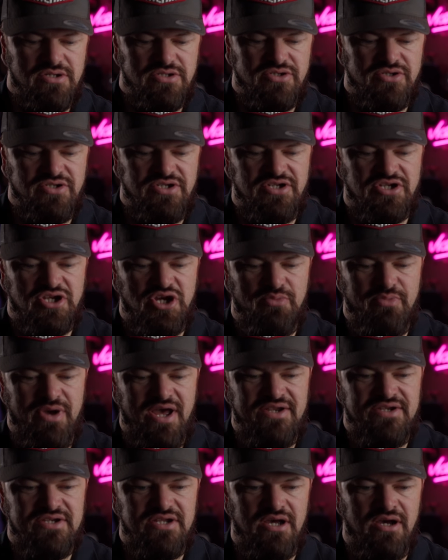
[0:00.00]
so I did
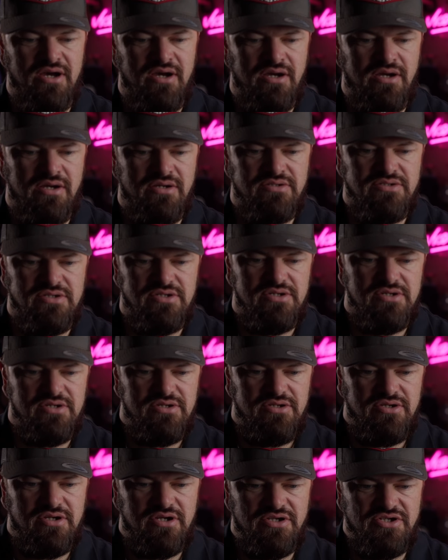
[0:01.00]
Command R,
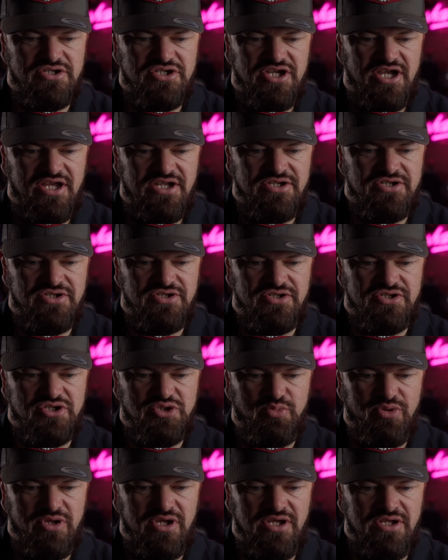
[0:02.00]
you can change the
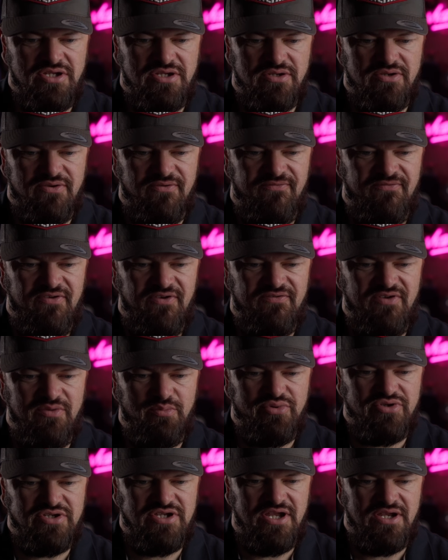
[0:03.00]
speed to
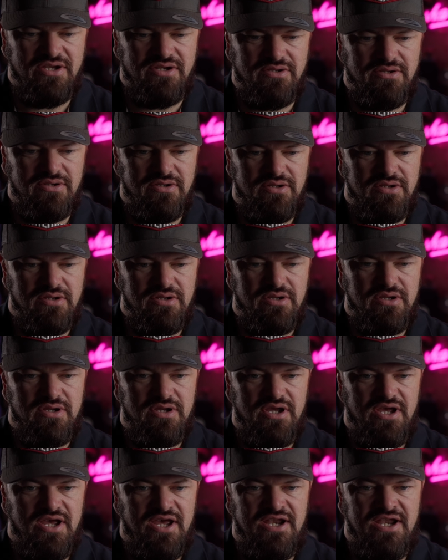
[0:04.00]
50%,
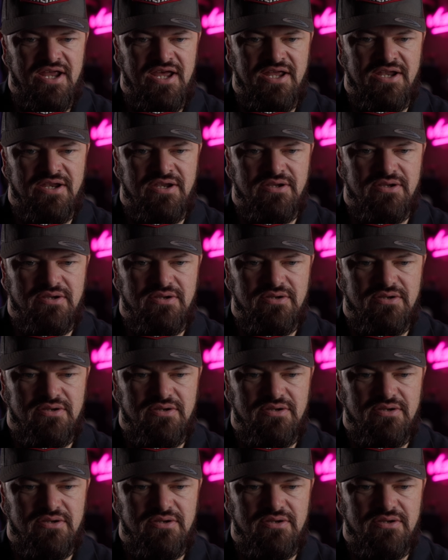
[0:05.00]
and then